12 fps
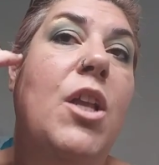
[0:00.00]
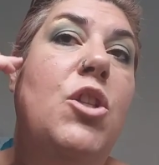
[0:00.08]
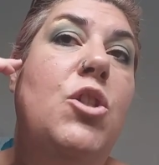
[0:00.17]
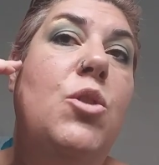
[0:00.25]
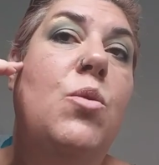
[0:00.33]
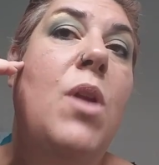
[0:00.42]

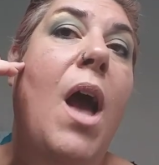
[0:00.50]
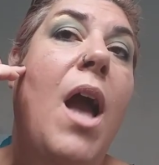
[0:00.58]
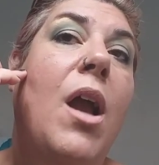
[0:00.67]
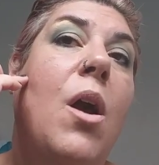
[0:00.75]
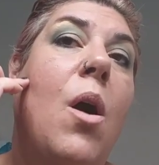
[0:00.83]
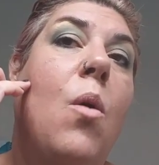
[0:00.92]
Do
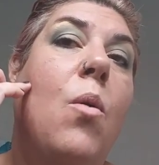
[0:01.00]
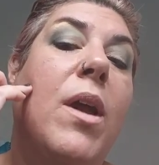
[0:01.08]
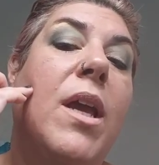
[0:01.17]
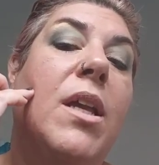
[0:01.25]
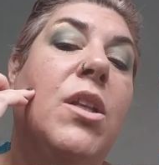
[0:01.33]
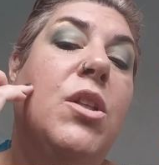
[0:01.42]
not go
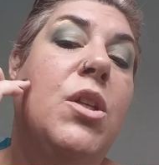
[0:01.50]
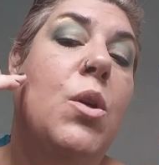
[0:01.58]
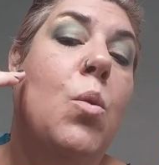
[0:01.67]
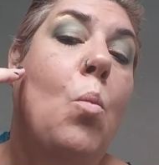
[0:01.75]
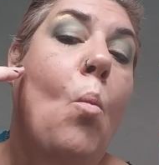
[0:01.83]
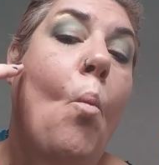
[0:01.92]
into